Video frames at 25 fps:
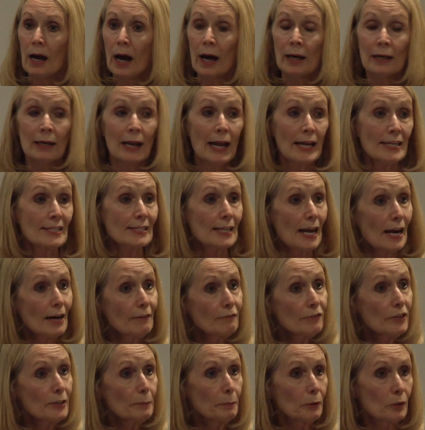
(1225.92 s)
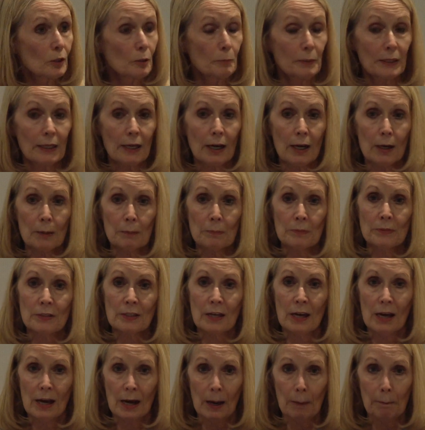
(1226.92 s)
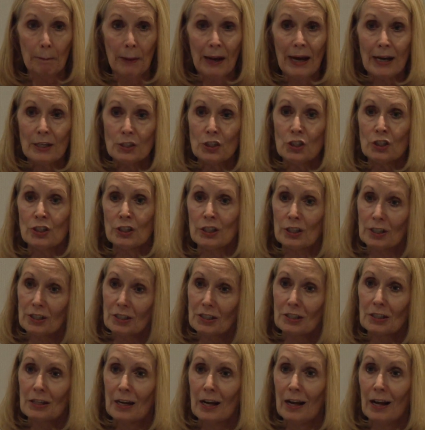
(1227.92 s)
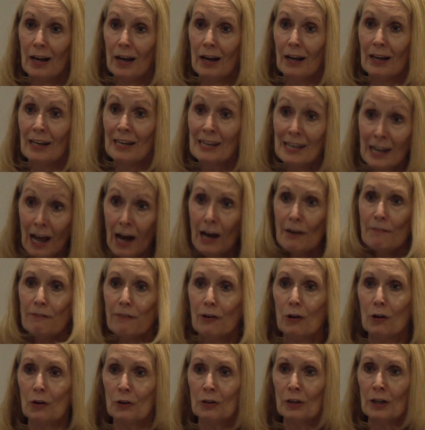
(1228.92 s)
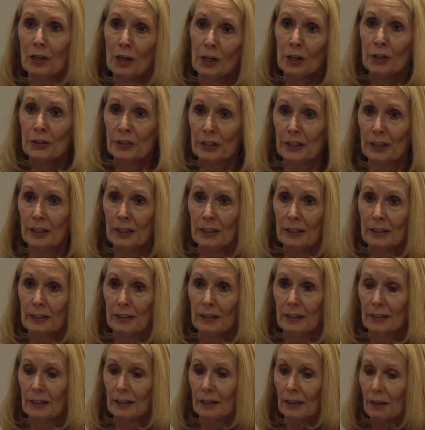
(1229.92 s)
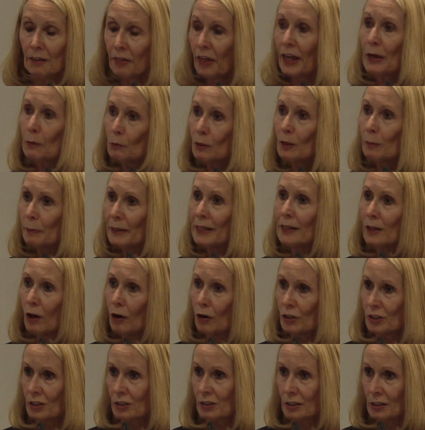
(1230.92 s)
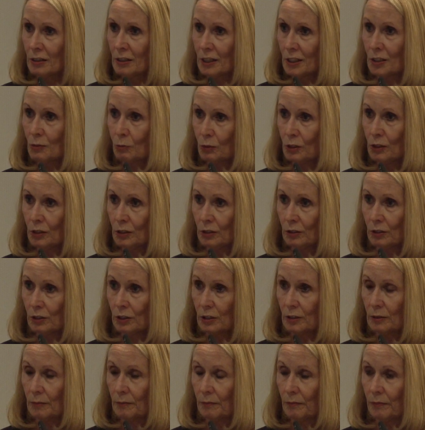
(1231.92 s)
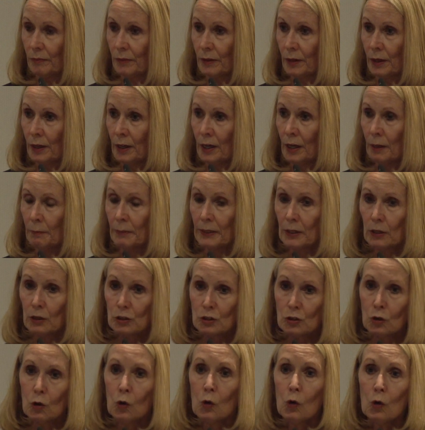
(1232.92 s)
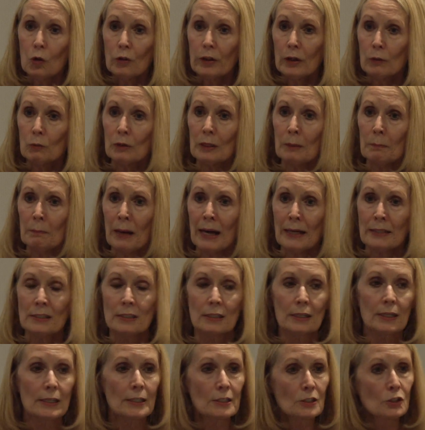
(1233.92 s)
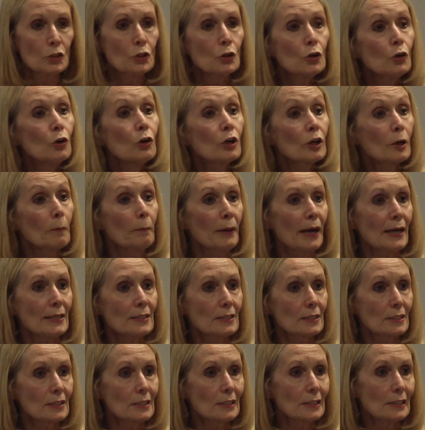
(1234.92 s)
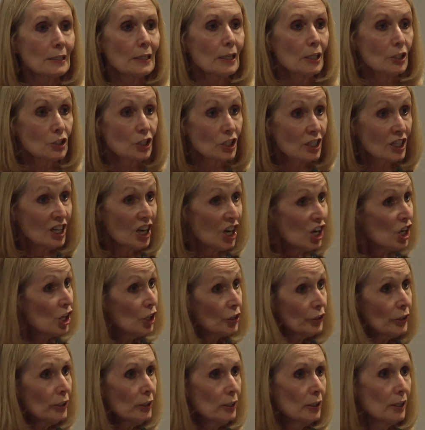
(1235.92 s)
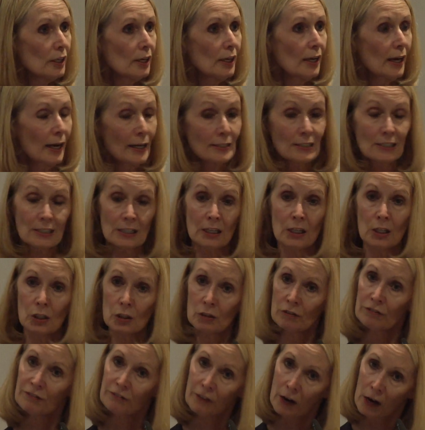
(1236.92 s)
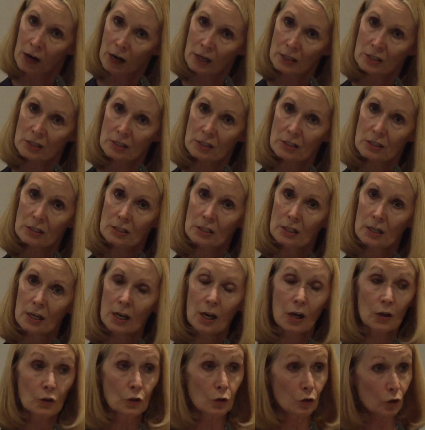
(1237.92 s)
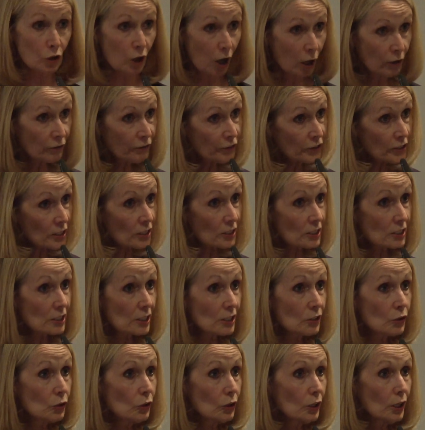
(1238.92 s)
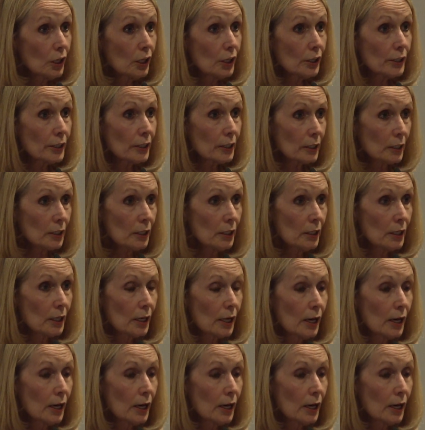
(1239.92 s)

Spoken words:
Unless everybody becomes a passionate, lifelong learner, they will be lost in this world. Because all that will matter is your capacity to learn and to learn fast, your confidence in your learning,